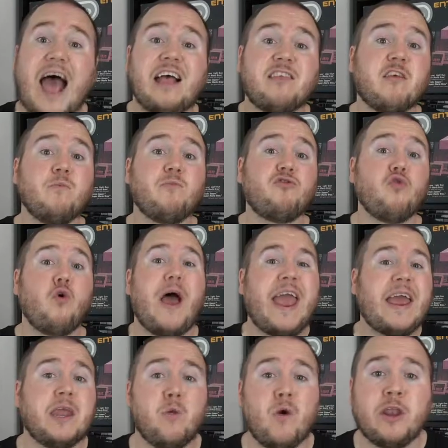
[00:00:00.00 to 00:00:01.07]
As I'm sure
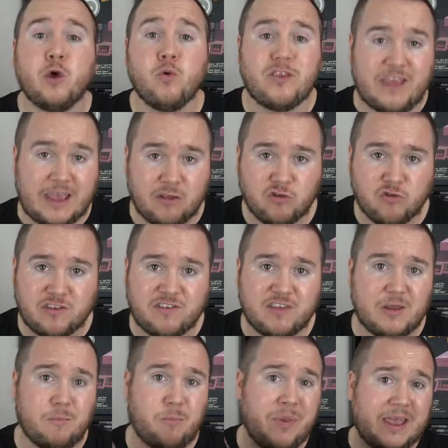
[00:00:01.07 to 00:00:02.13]
anyone who was interested
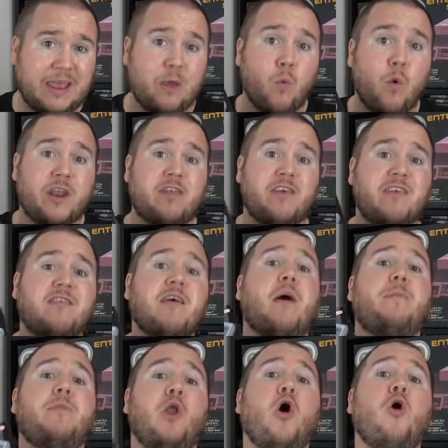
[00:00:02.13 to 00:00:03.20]
in picking one of these
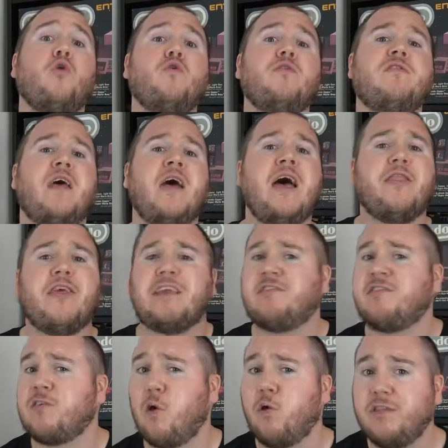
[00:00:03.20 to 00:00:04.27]
up knows, they
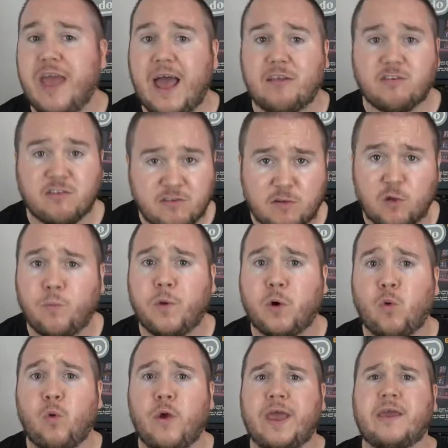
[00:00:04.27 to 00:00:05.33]
sold out super
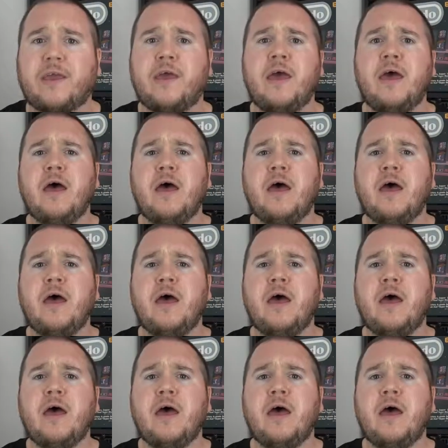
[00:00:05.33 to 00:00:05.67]
quick.